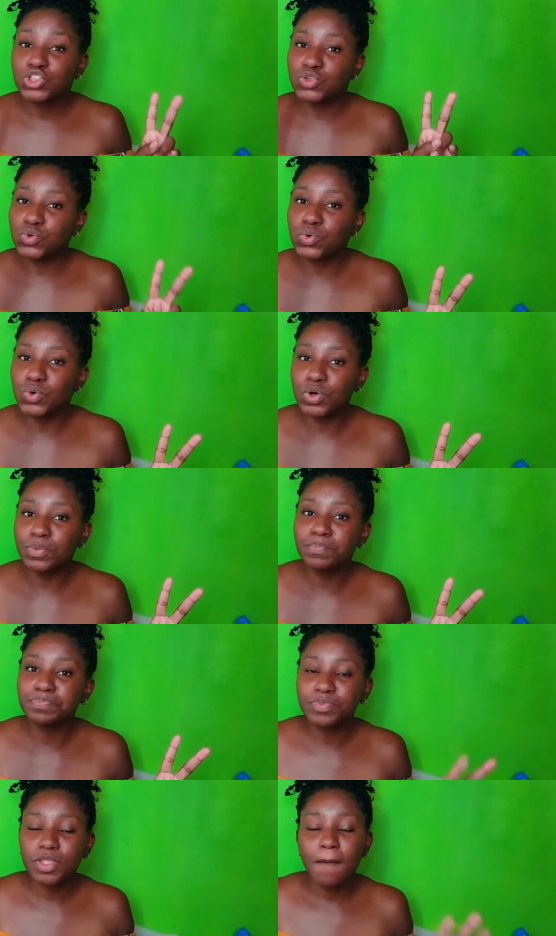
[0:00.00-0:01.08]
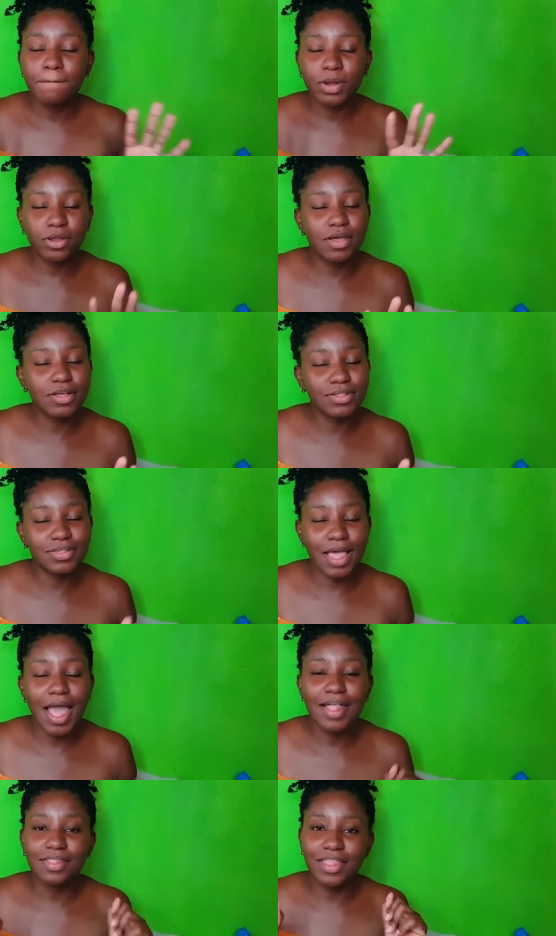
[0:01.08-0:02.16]
two products
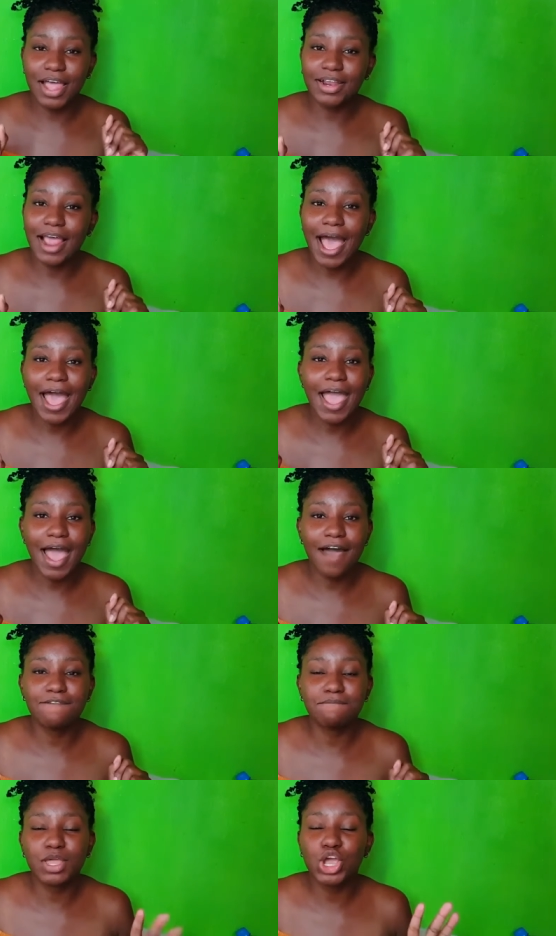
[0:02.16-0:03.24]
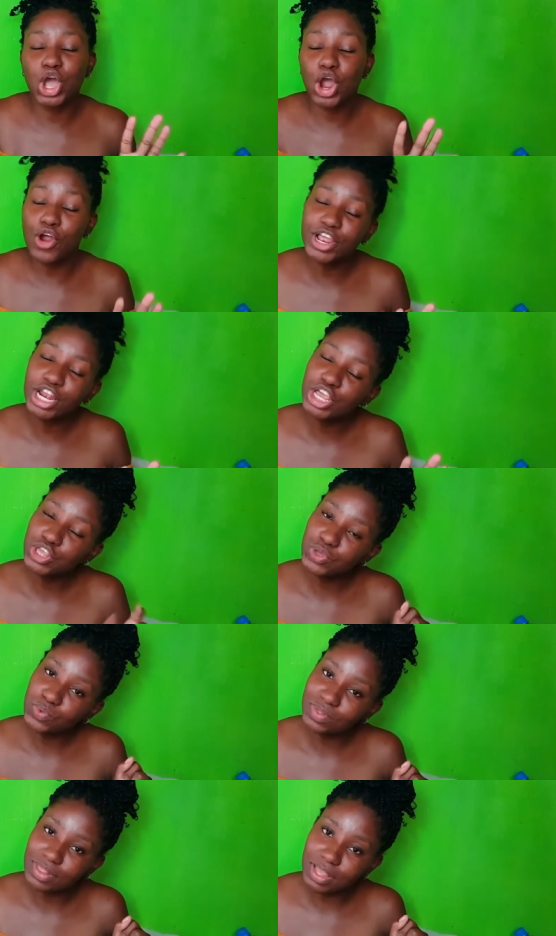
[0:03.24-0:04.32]
that I have been currently
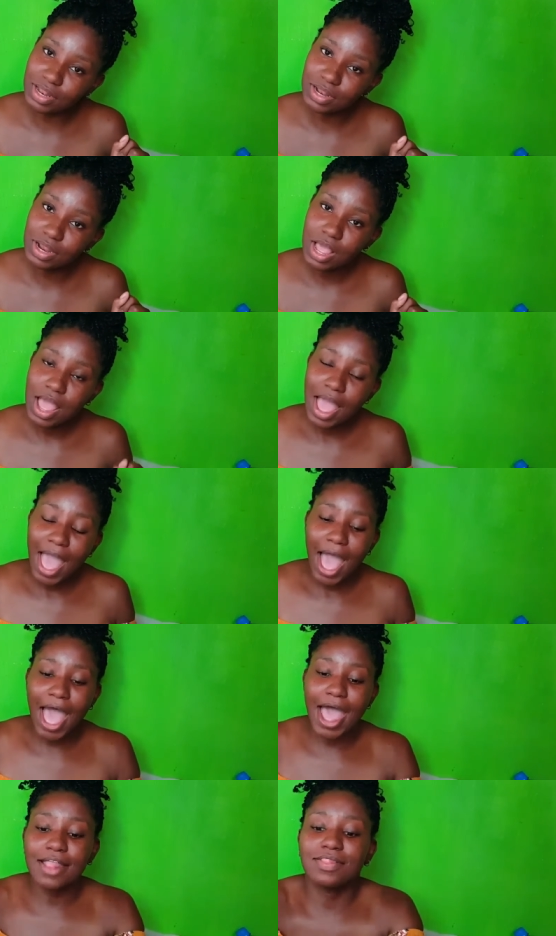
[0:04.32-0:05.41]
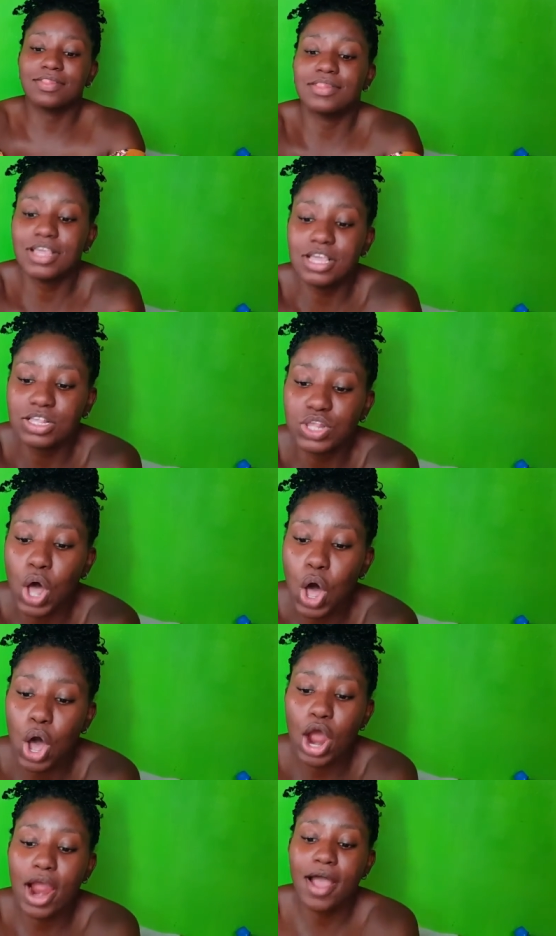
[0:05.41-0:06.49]
using, and these
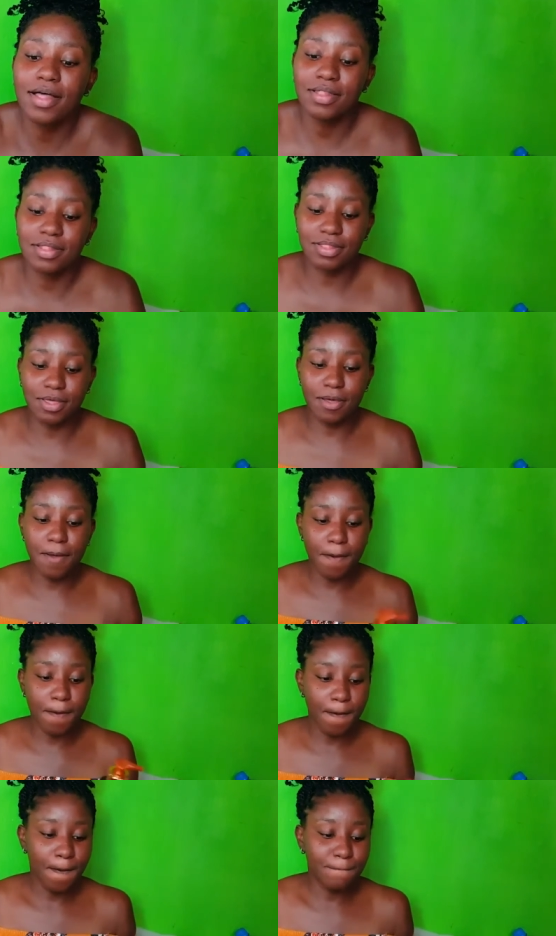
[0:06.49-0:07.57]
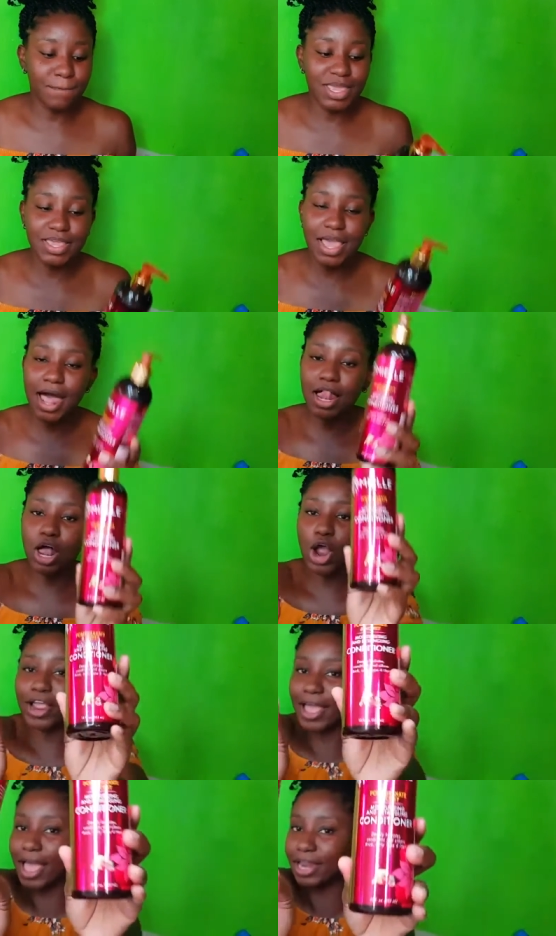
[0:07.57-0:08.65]
are the Mielle
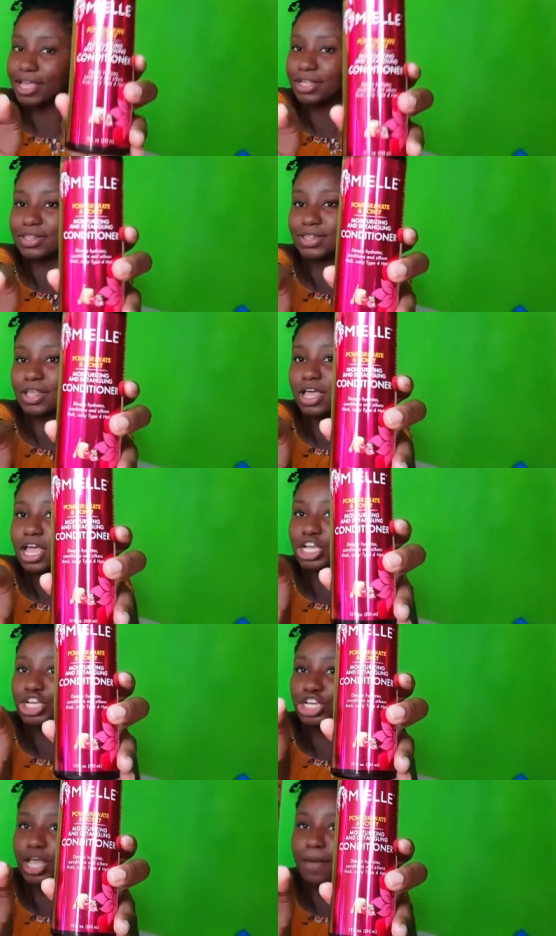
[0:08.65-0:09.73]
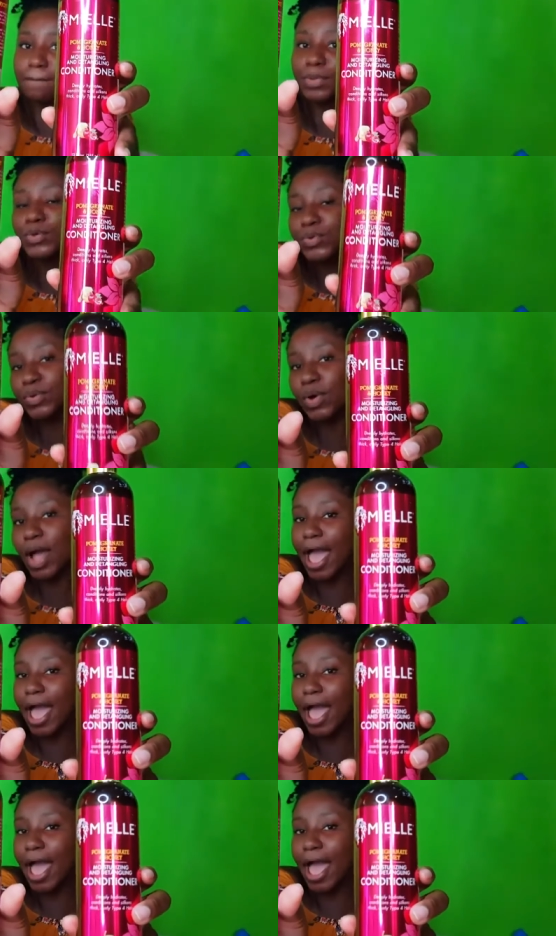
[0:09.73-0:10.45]
Organics shampoo